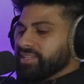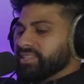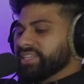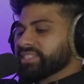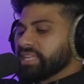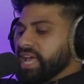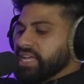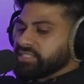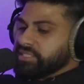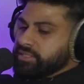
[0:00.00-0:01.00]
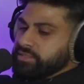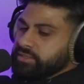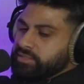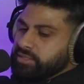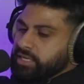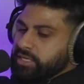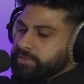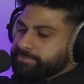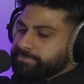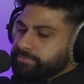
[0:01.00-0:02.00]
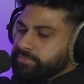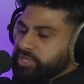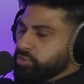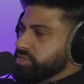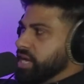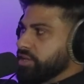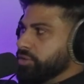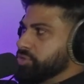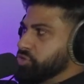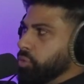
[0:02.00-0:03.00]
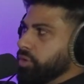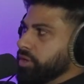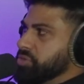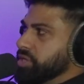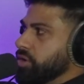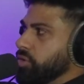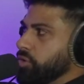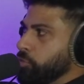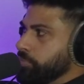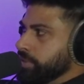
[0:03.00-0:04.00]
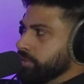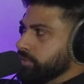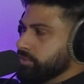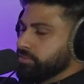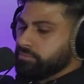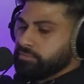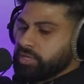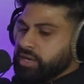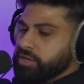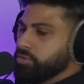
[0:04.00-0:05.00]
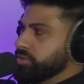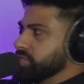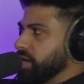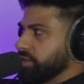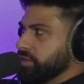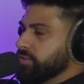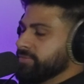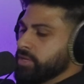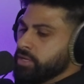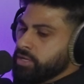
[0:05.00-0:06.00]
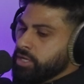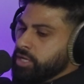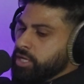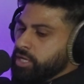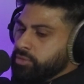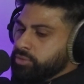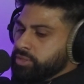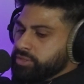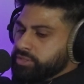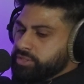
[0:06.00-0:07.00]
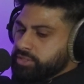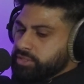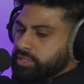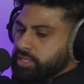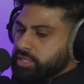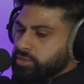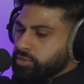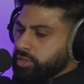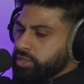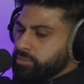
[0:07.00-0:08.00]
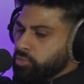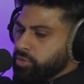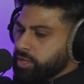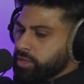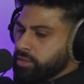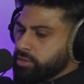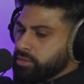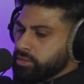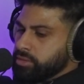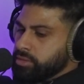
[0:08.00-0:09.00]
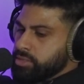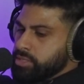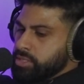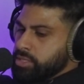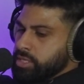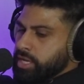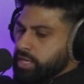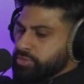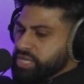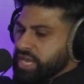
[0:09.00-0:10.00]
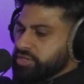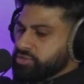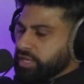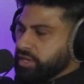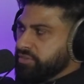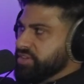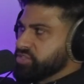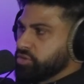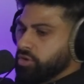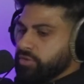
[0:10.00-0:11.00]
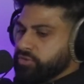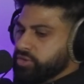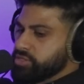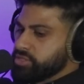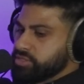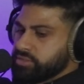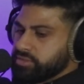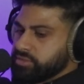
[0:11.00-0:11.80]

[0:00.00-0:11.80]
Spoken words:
The assassin knew exactly which door he was going to go and open. Kind of knew exactly. It was early in the morning, and he was heading to like an investor conference.